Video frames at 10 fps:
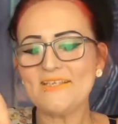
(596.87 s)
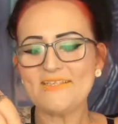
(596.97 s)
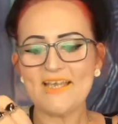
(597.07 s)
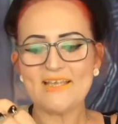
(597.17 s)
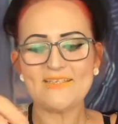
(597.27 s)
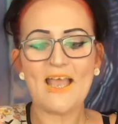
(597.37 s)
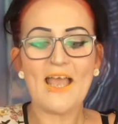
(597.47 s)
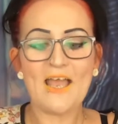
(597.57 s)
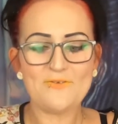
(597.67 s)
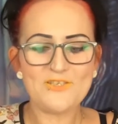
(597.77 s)
it says,
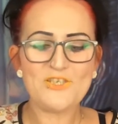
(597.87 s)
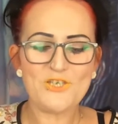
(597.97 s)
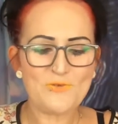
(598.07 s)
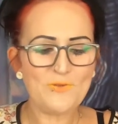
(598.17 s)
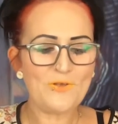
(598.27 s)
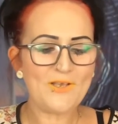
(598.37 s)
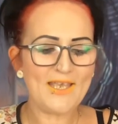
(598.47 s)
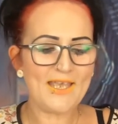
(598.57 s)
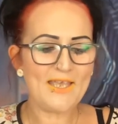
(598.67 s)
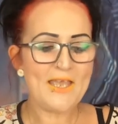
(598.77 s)
aren't you
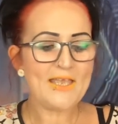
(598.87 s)
lucky?